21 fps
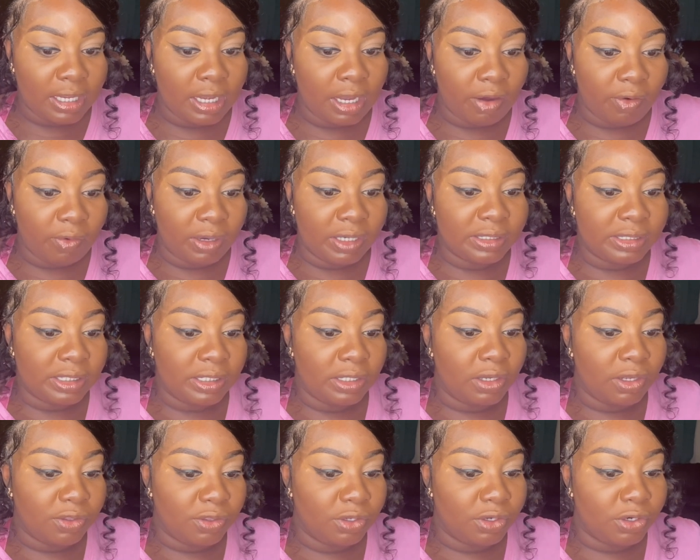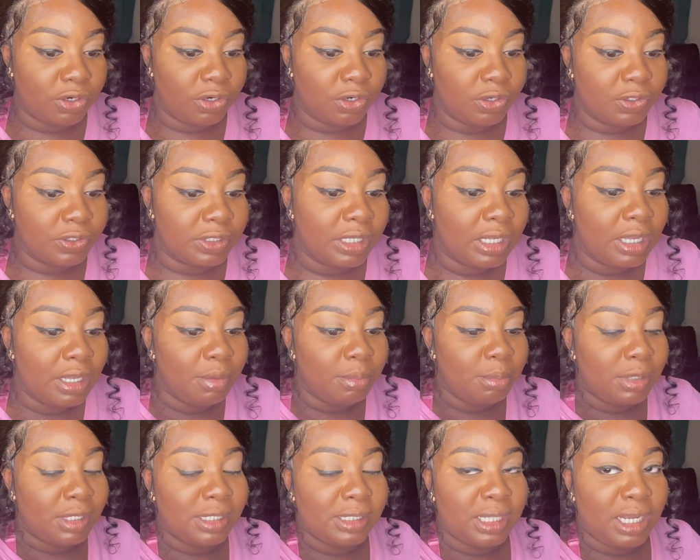how I see other girls,
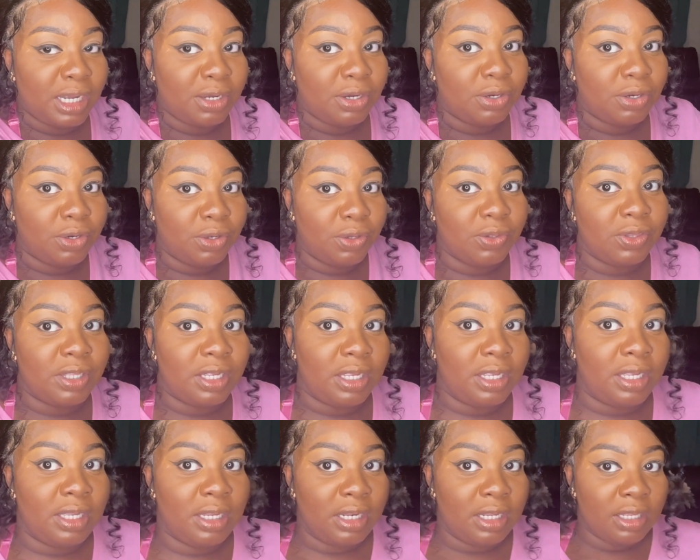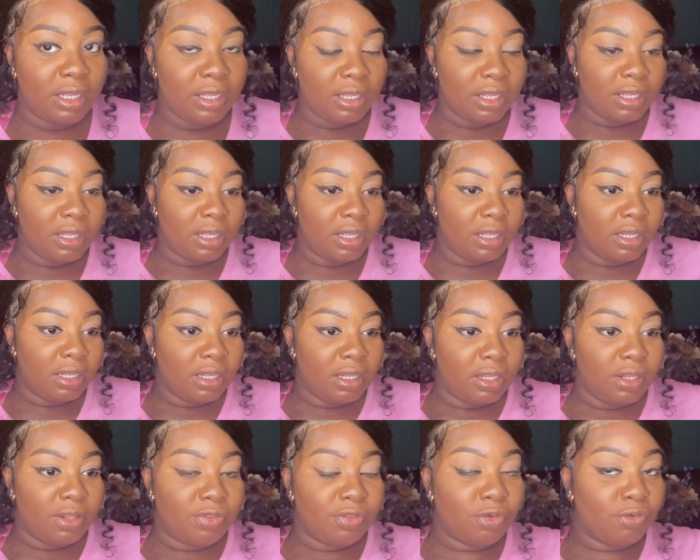because I curled it
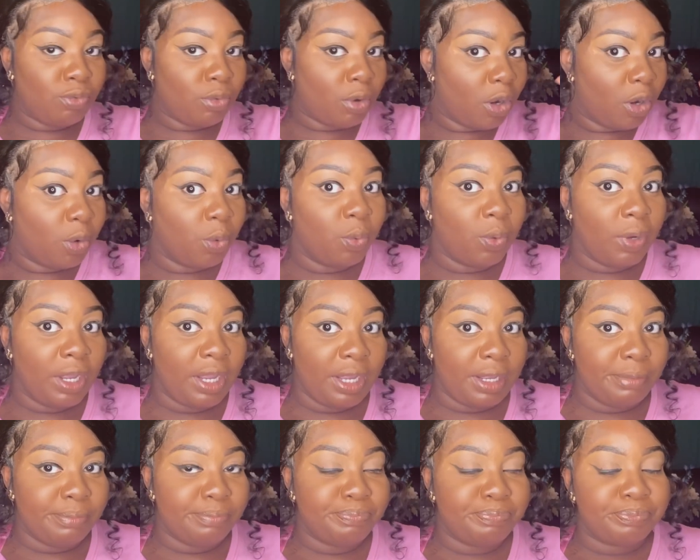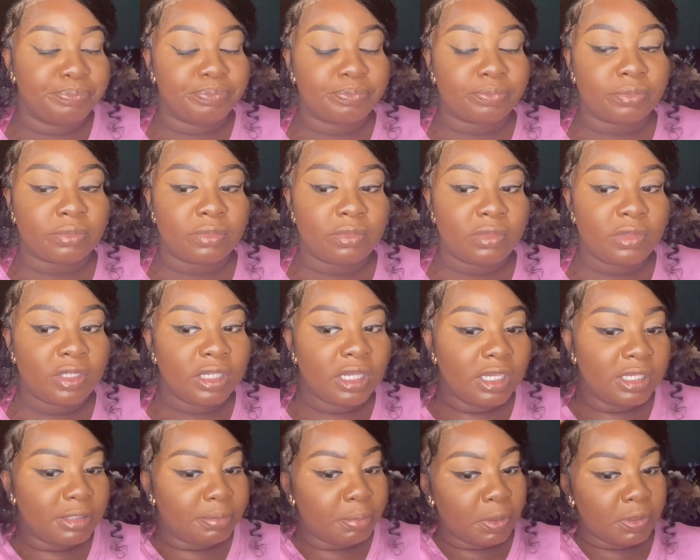the wrong way.
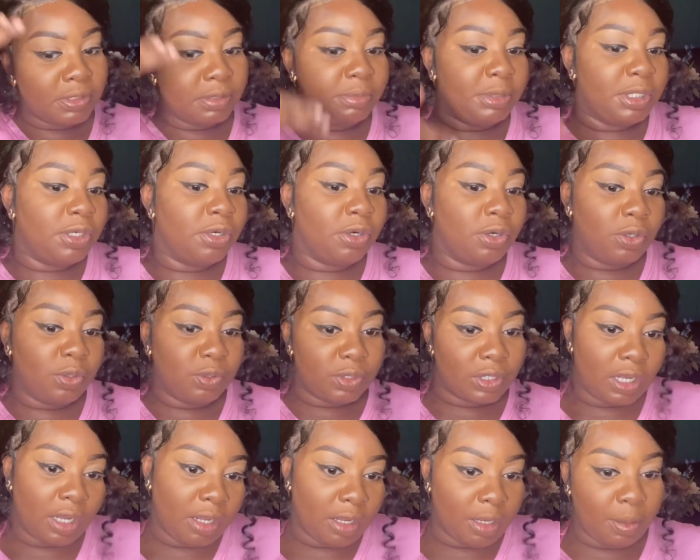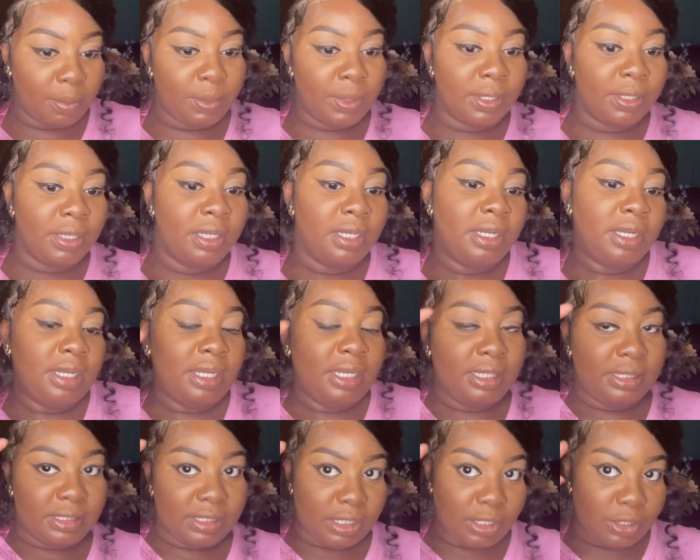It's supposed to be curled up
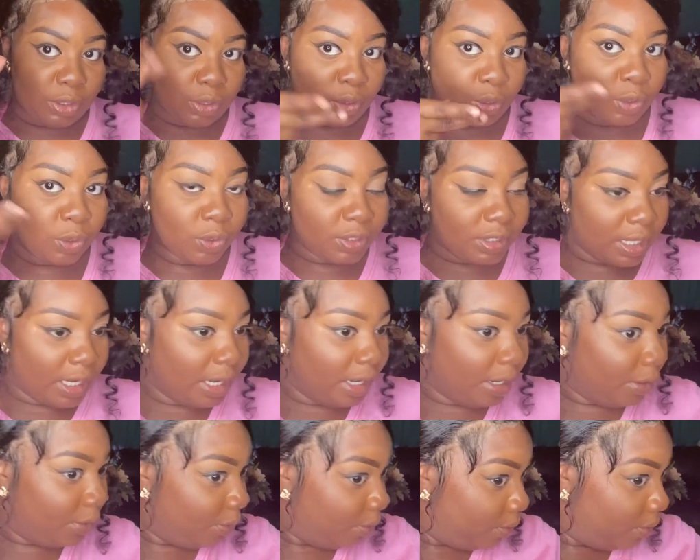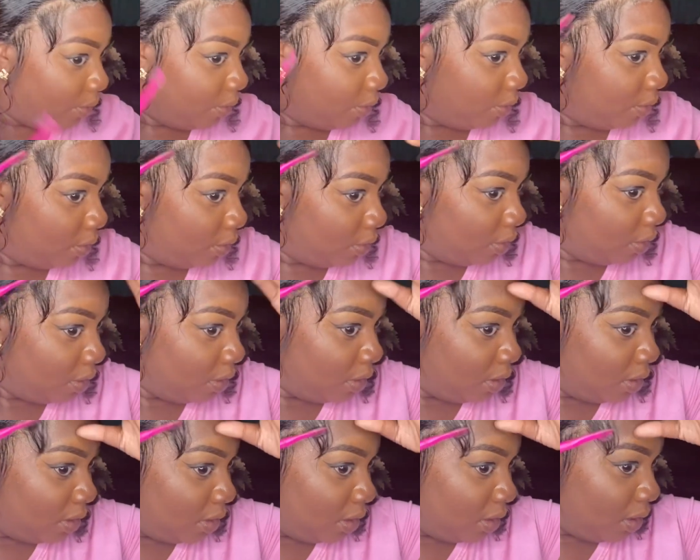instead of curled down.
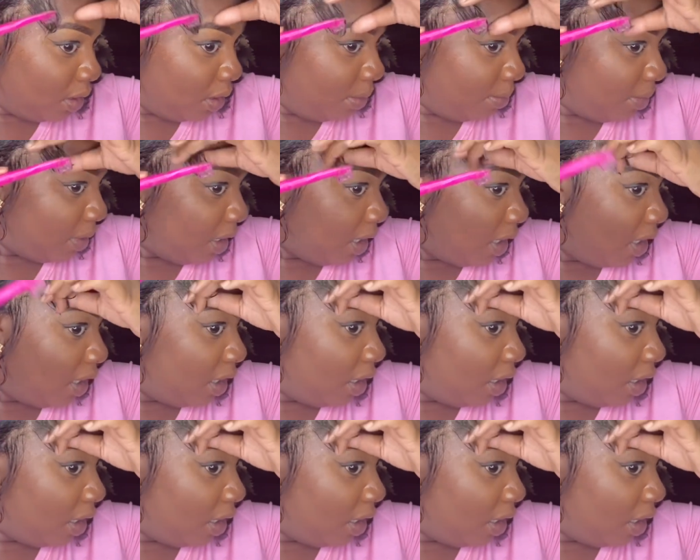And I'm like,